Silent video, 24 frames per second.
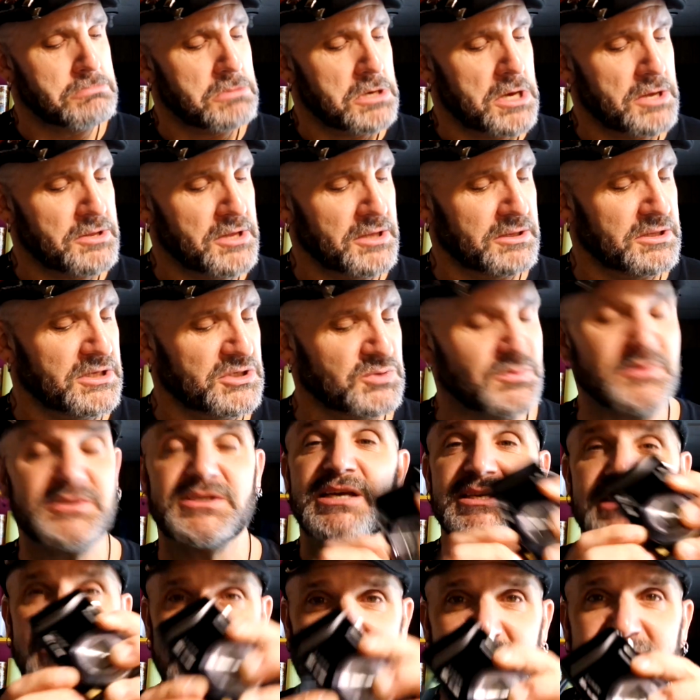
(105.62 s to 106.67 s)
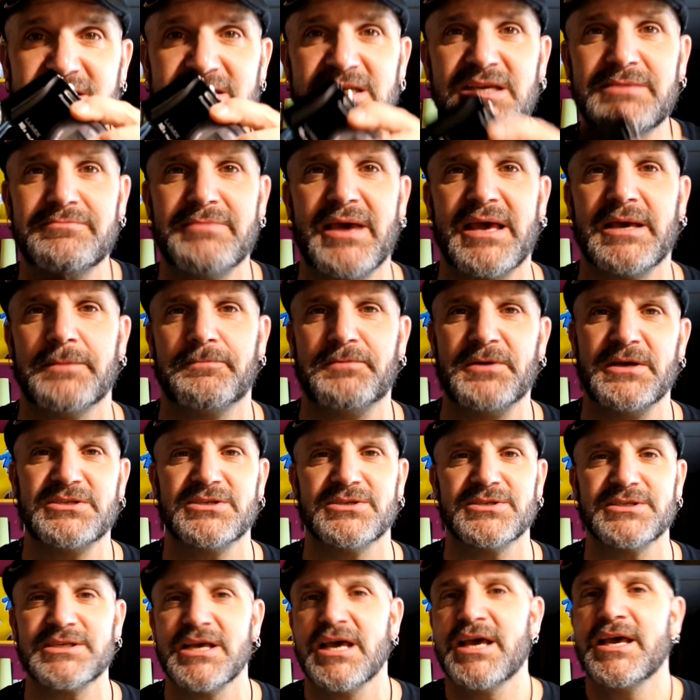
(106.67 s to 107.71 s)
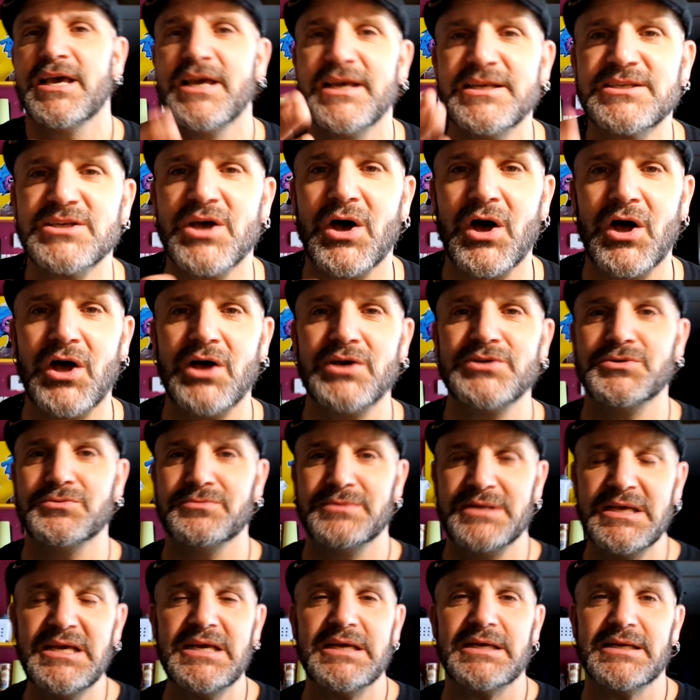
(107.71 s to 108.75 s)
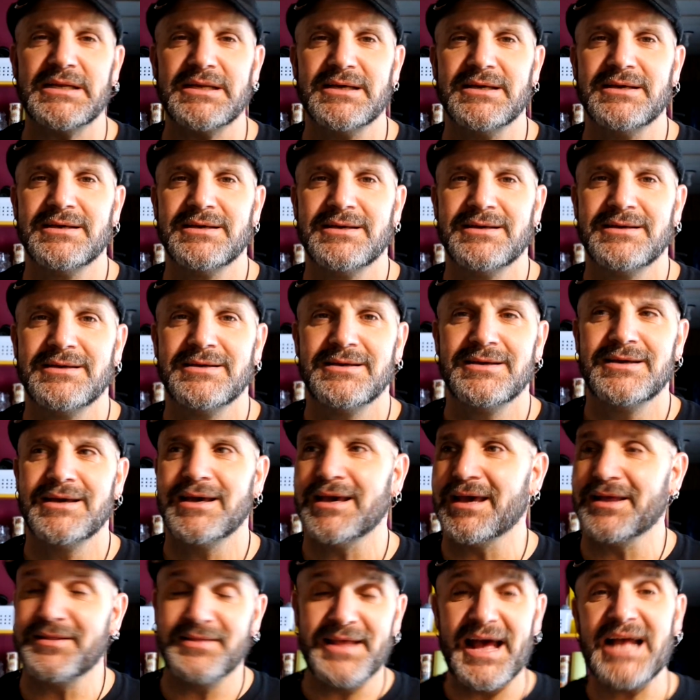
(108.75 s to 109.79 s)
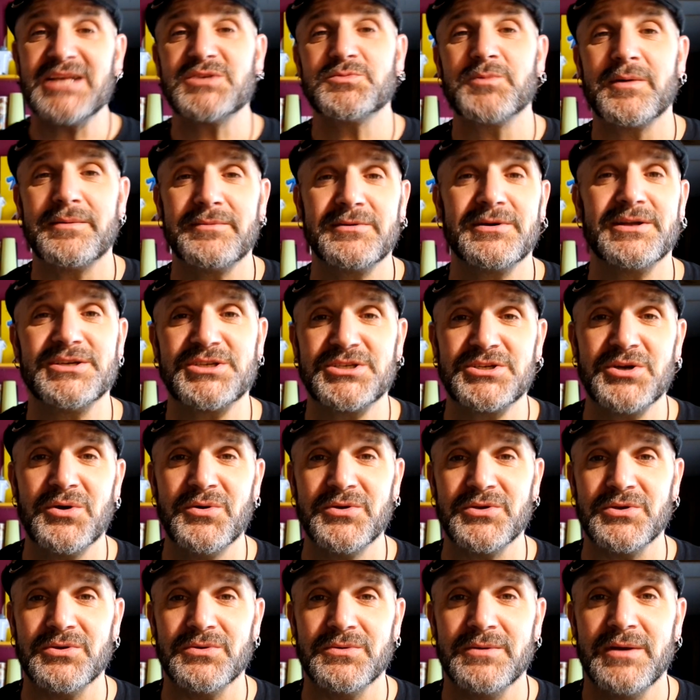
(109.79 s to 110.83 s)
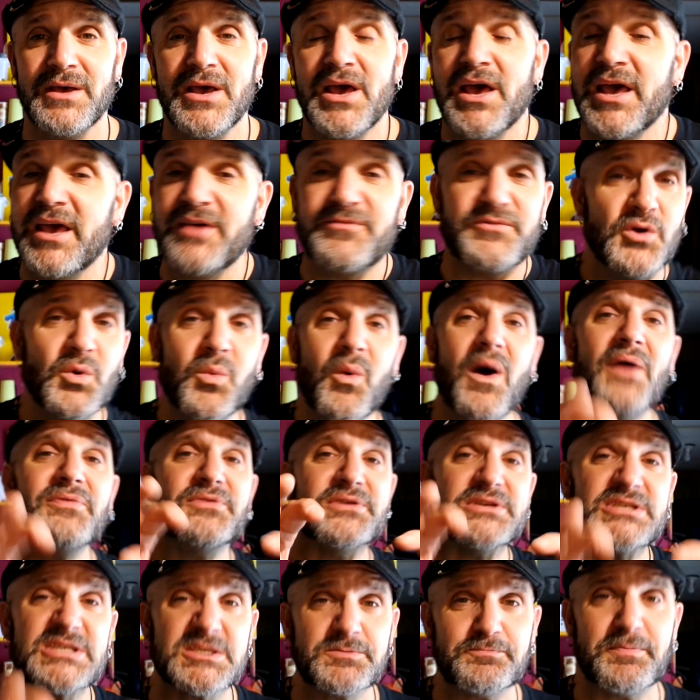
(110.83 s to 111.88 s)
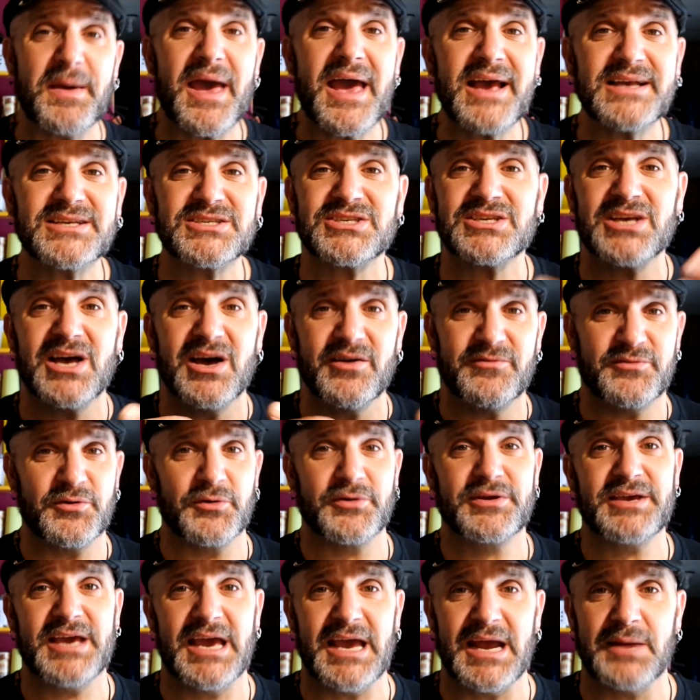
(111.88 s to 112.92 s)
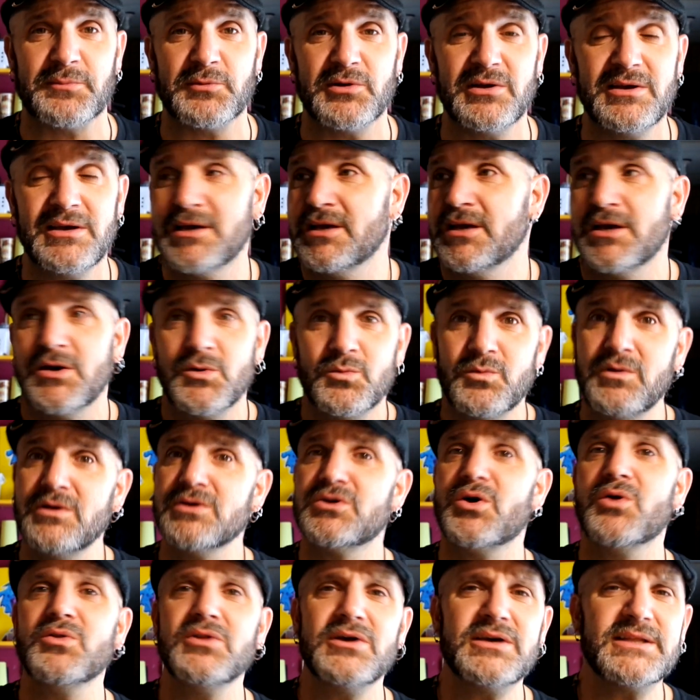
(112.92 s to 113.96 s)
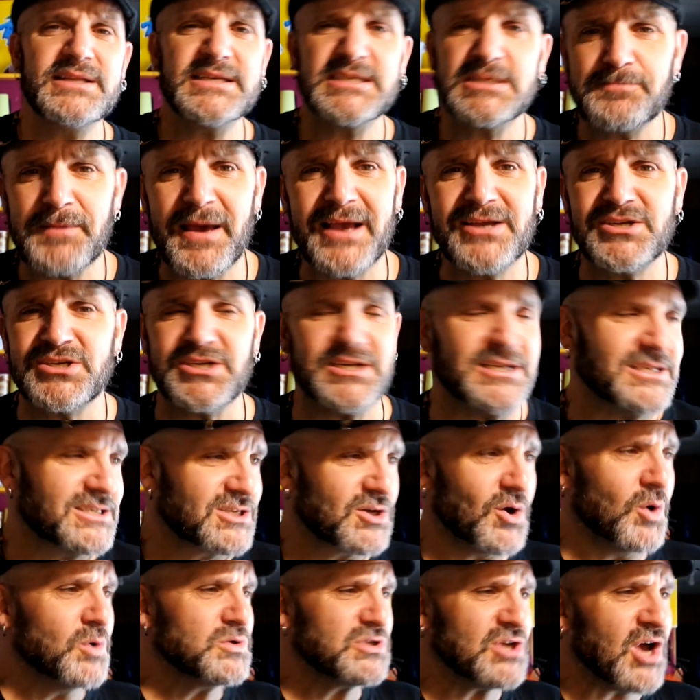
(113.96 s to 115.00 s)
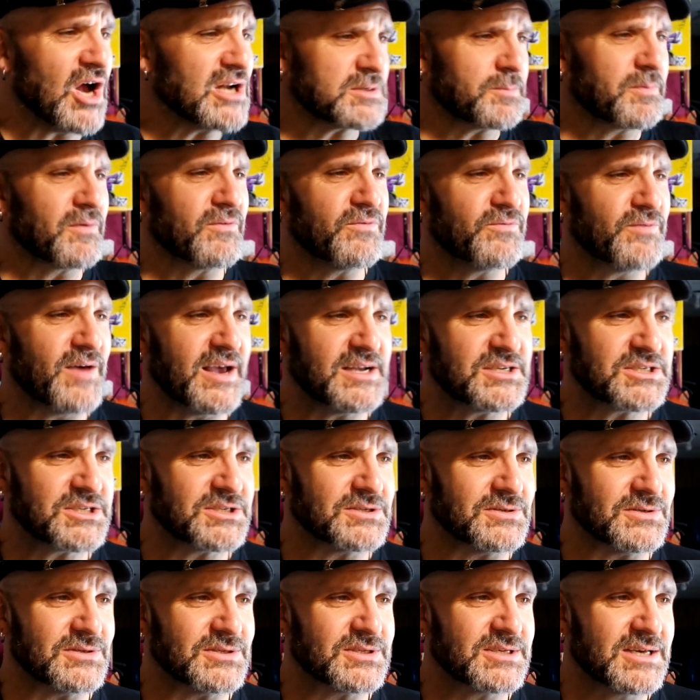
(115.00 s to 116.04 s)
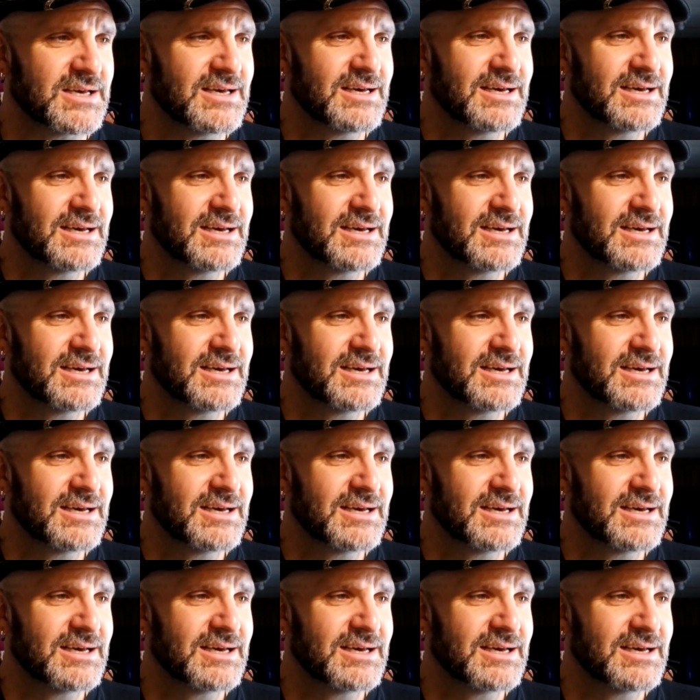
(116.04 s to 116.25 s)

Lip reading: I think this one's 16 megapixels is all you need. And that's what I'm going to show you. If you want the specs of your camera, well, go look at the spec sheets, go talk to professionals.